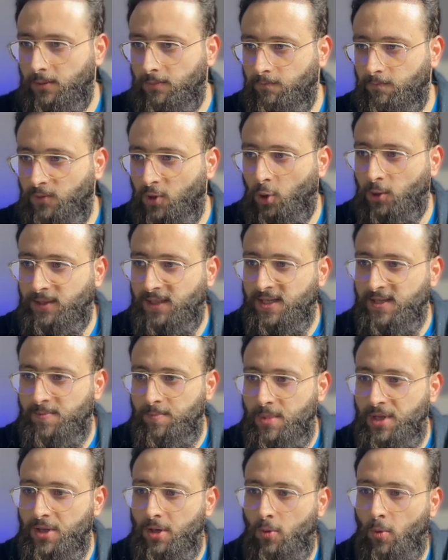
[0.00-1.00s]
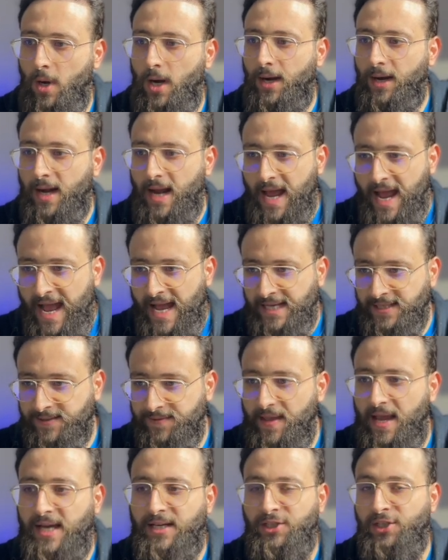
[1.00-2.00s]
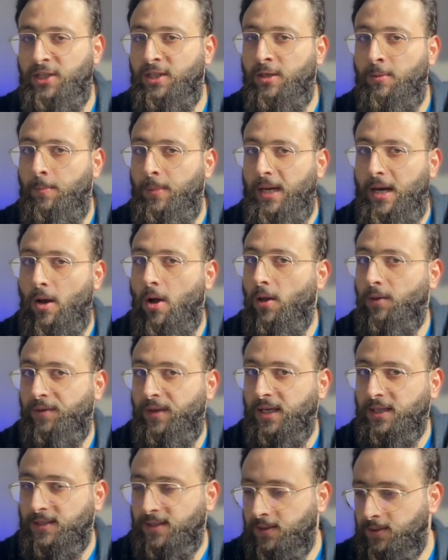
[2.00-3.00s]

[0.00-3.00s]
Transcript: So this middleware has the HTTP context.